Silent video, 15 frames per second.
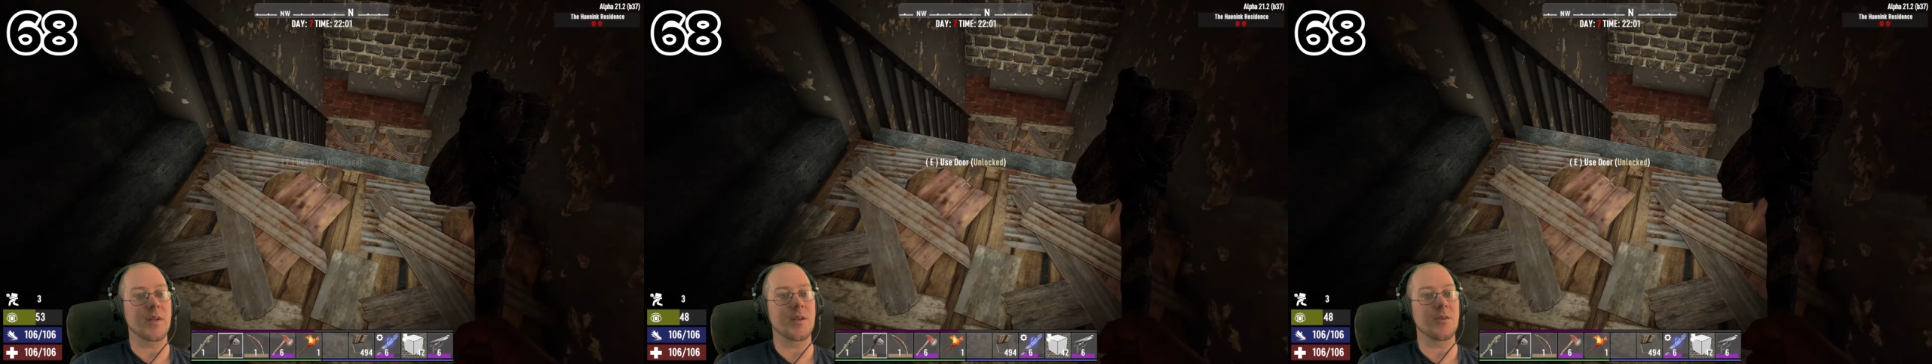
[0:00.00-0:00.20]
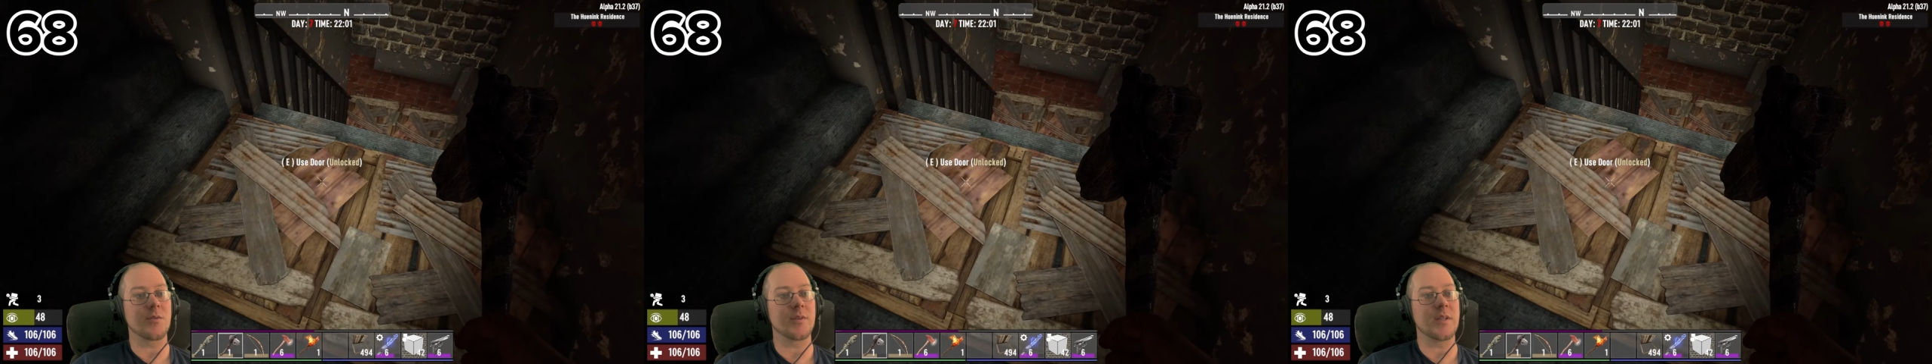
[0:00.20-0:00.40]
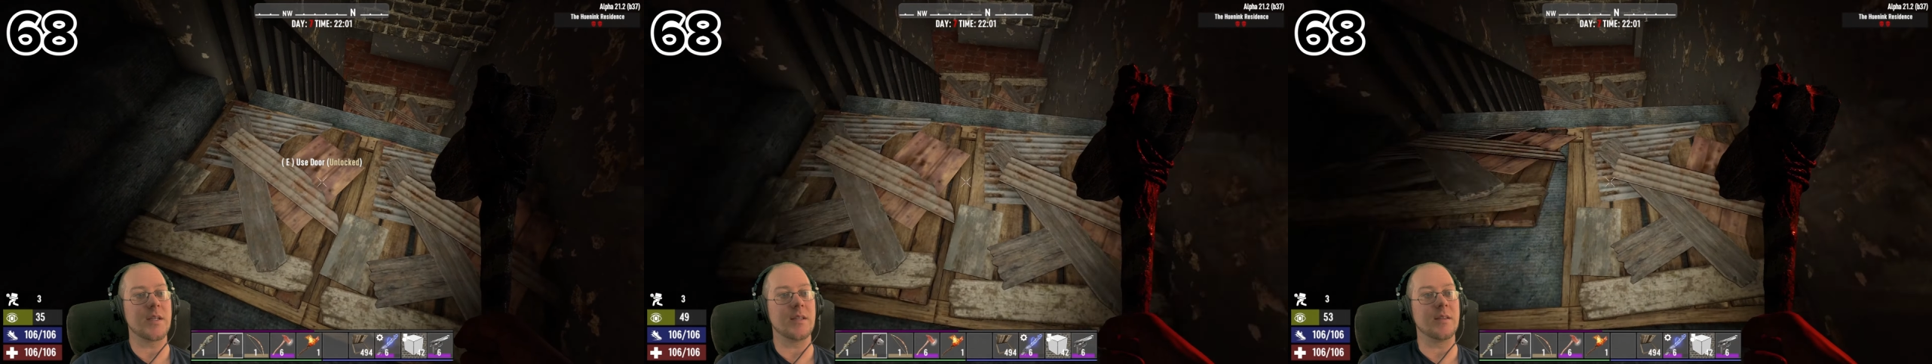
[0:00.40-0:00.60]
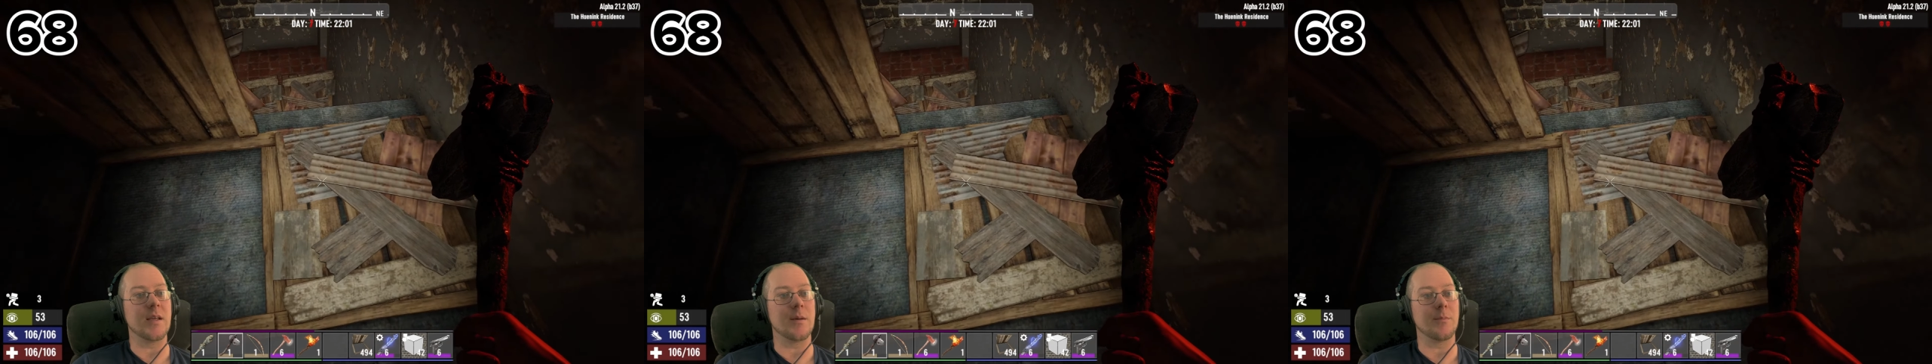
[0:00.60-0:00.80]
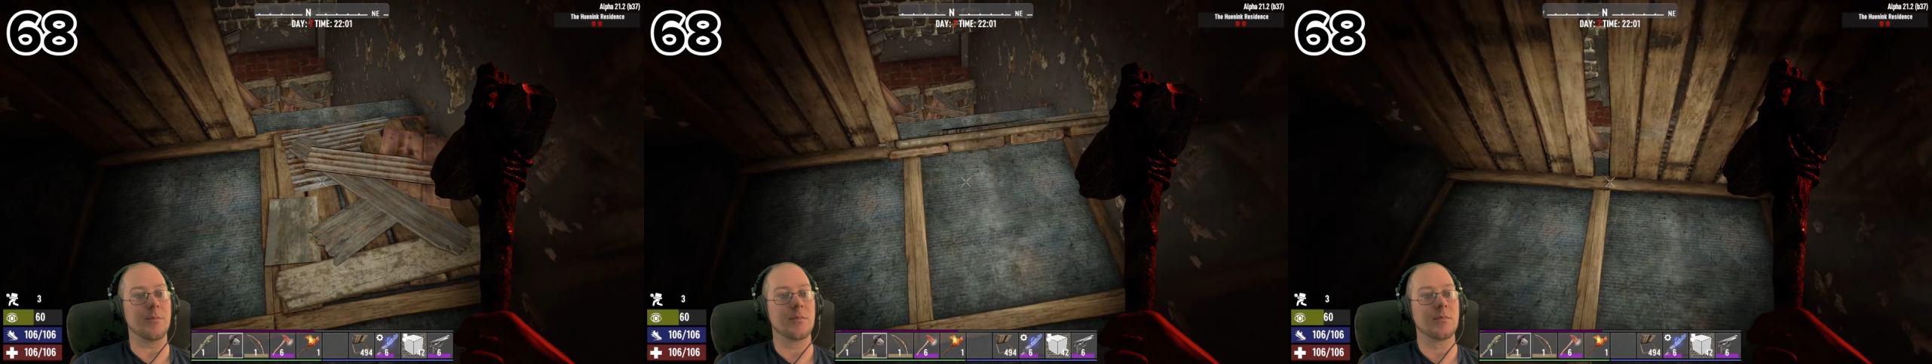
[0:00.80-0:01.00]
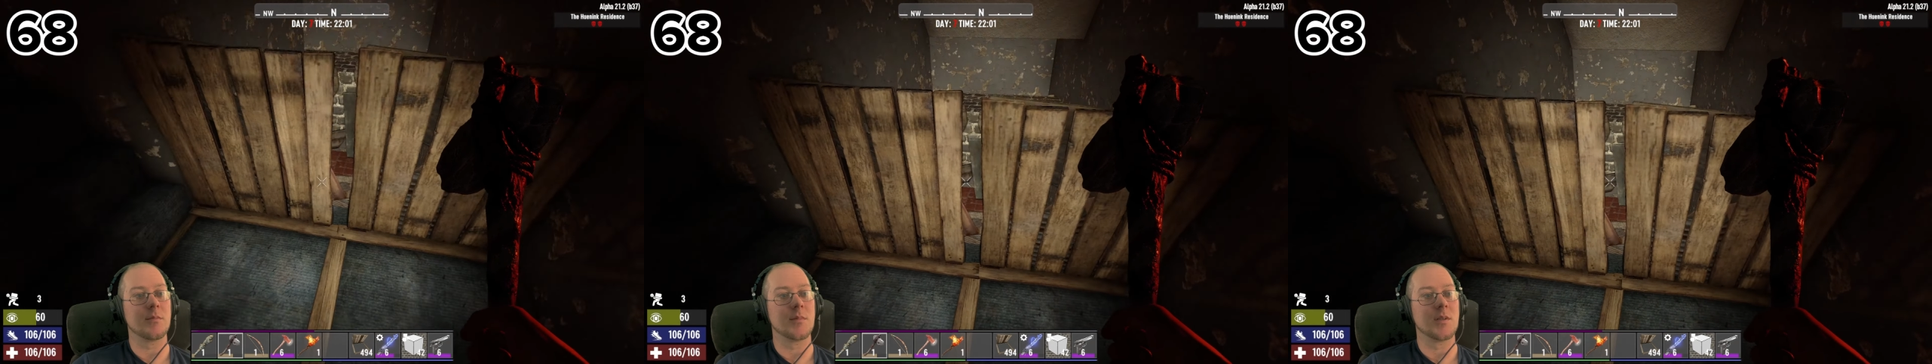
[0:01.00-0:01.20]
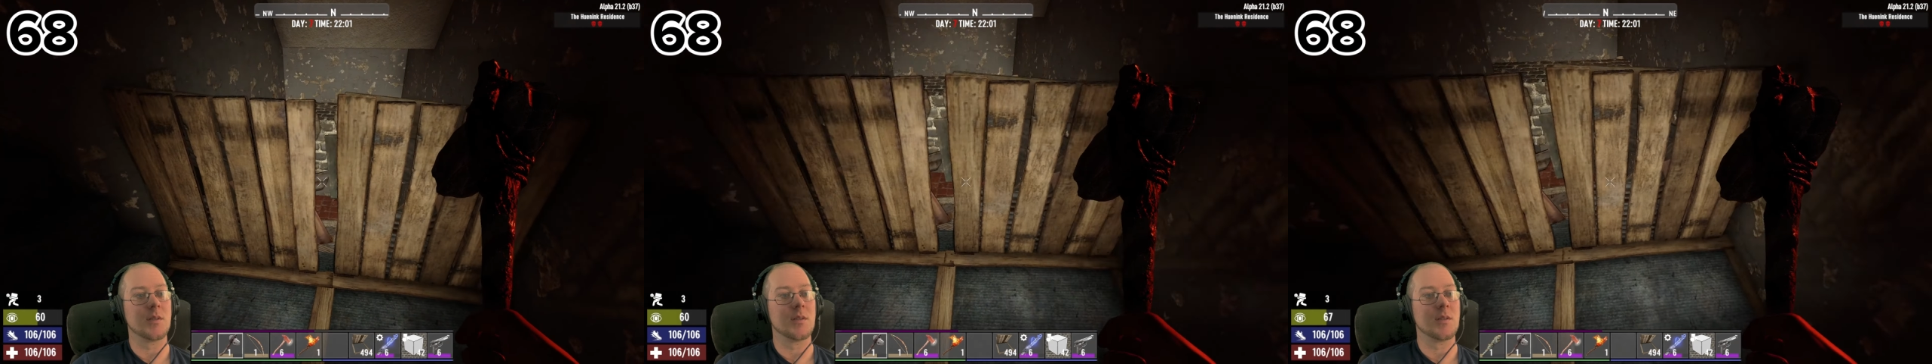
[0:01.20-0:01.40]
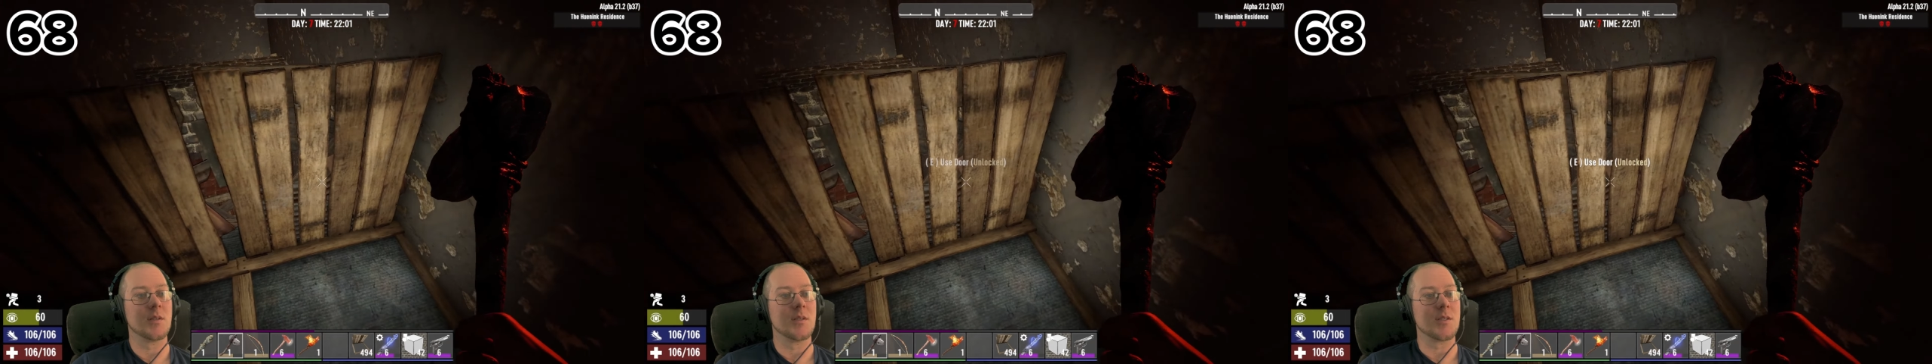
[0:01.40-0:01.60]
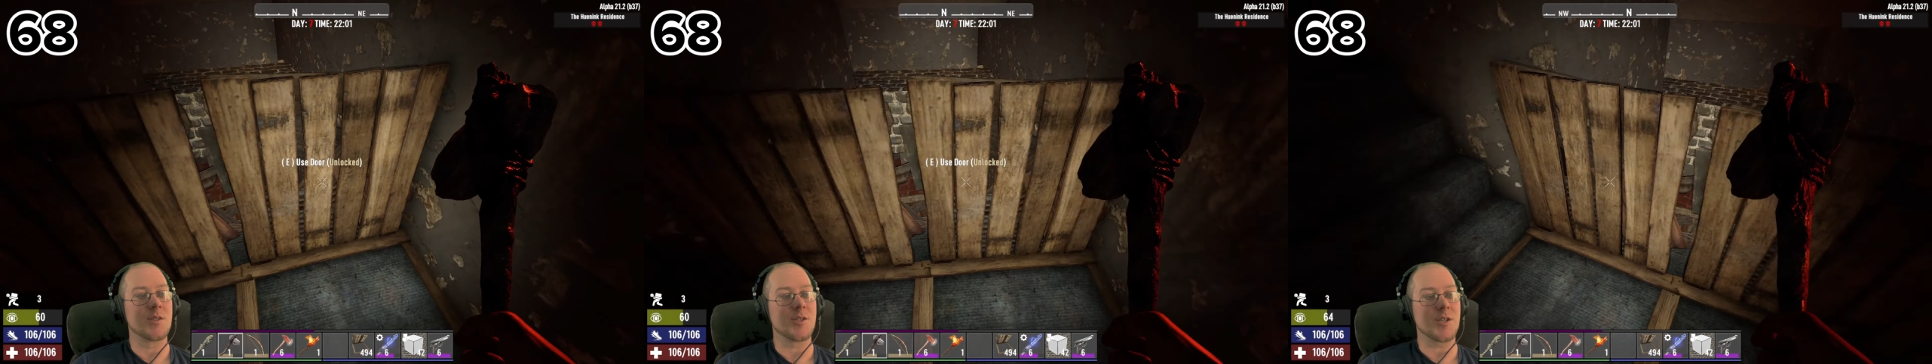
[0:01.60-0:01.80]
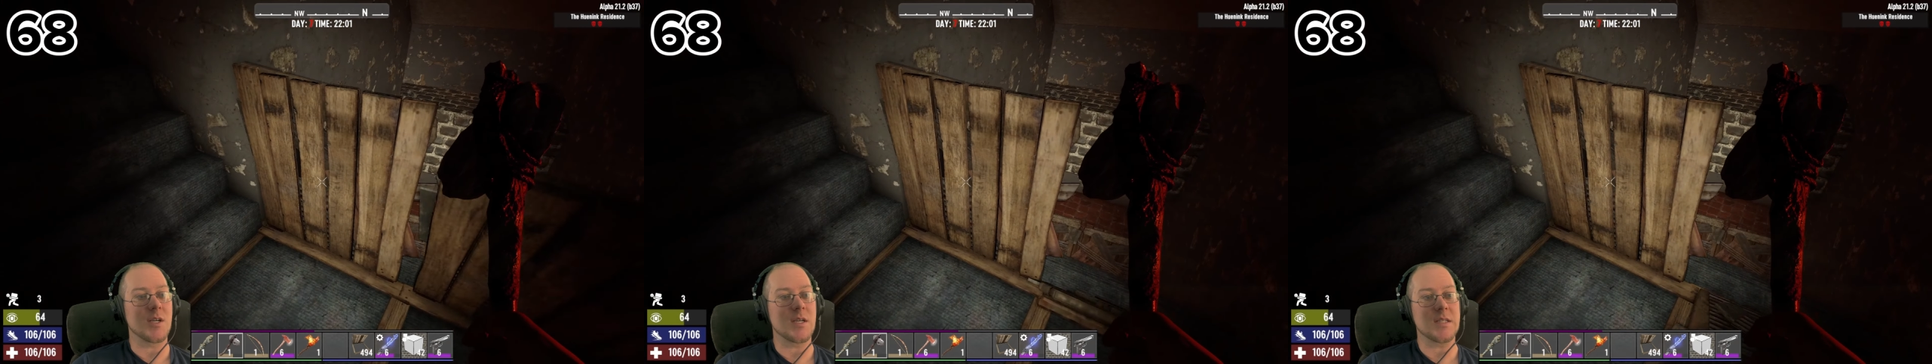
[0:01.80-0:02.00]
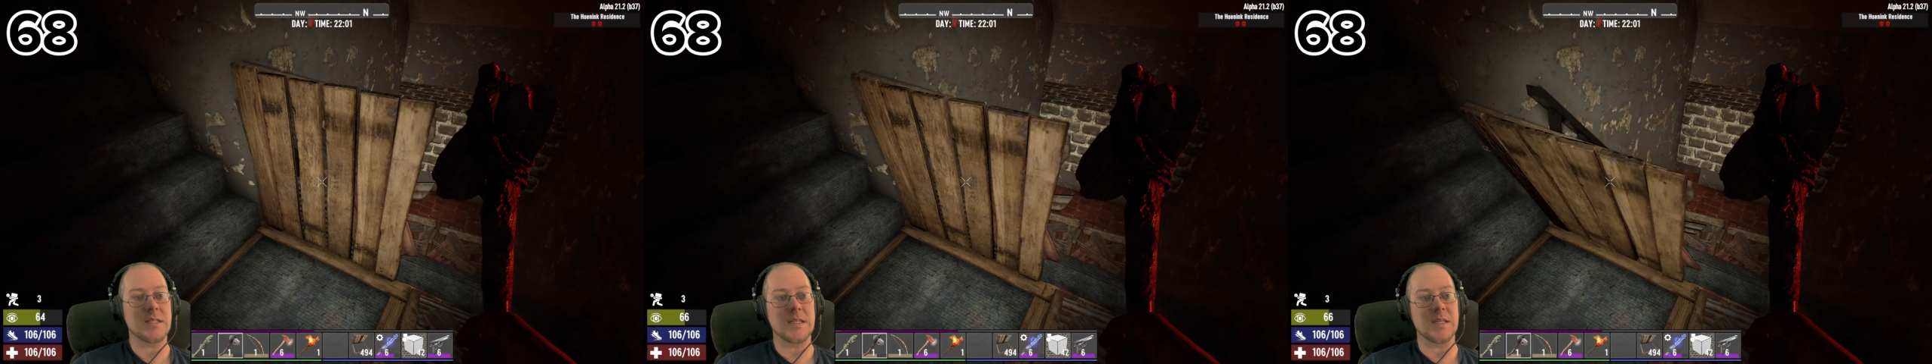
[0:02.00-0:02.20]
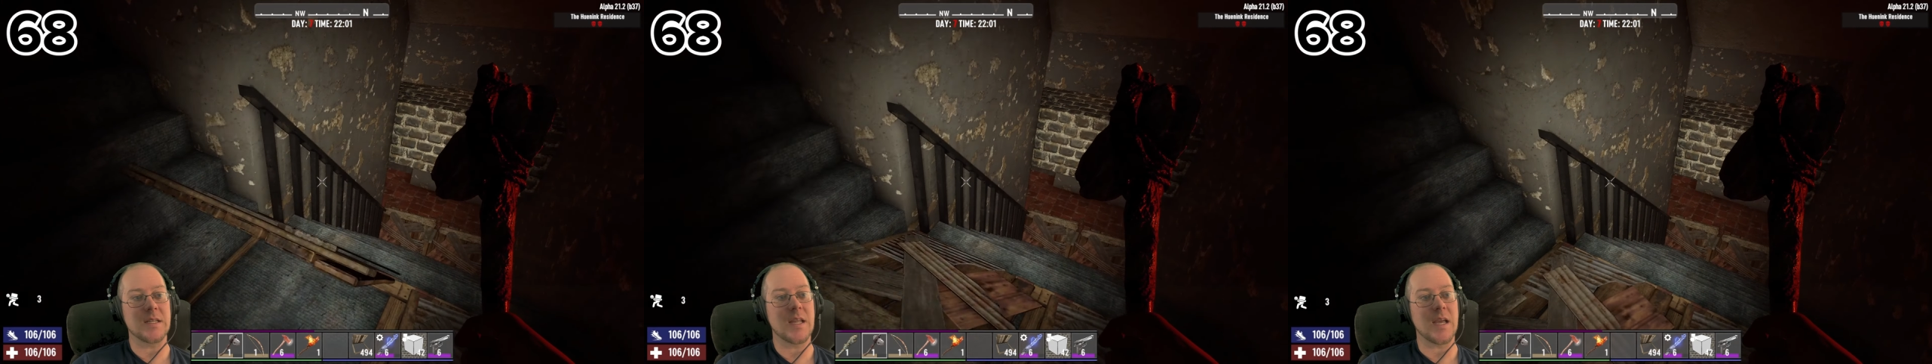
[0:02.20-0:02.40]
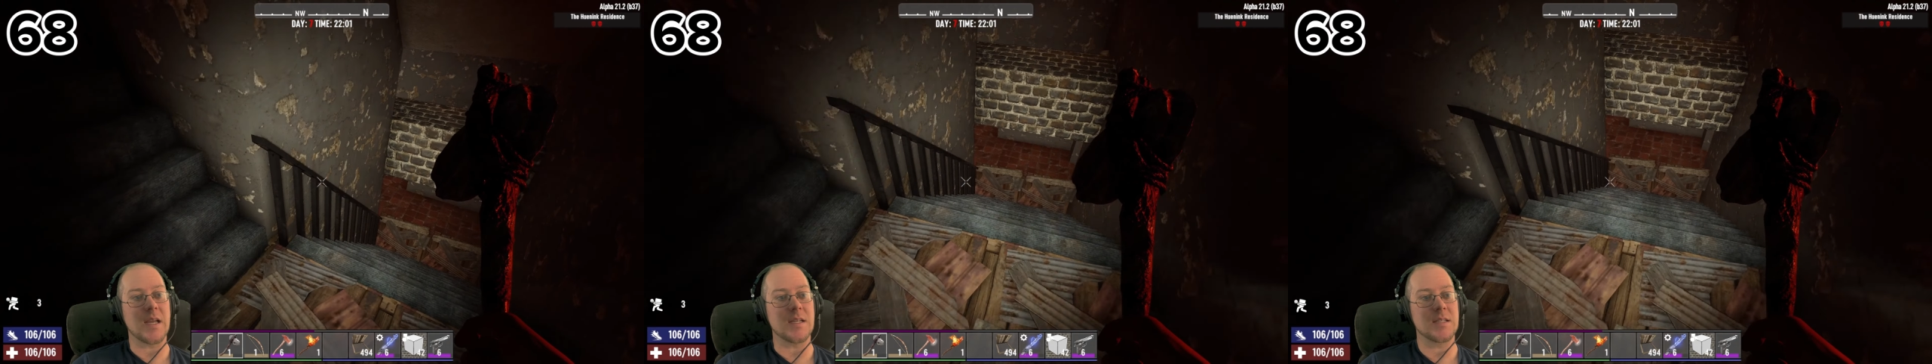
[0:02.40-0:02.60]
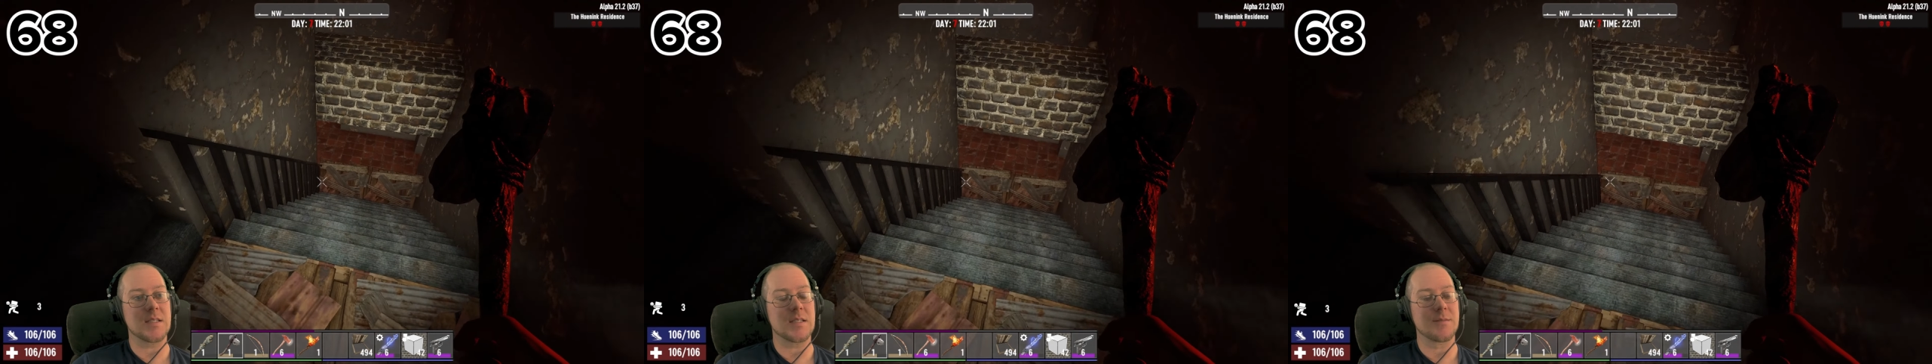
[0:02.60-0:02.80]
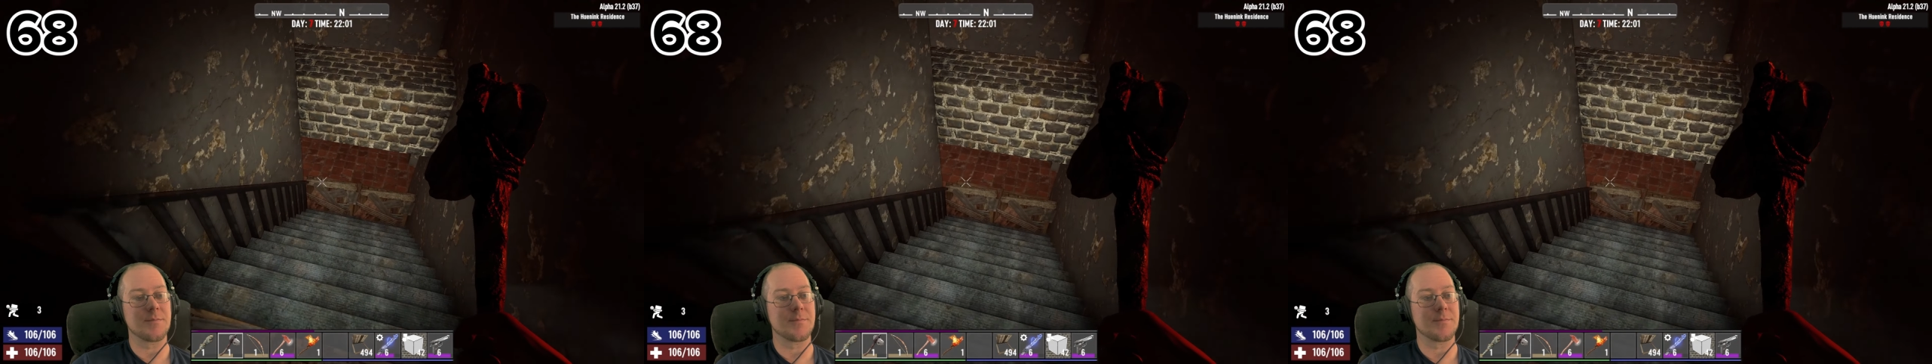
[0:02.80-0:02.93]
you'll need them, just in case.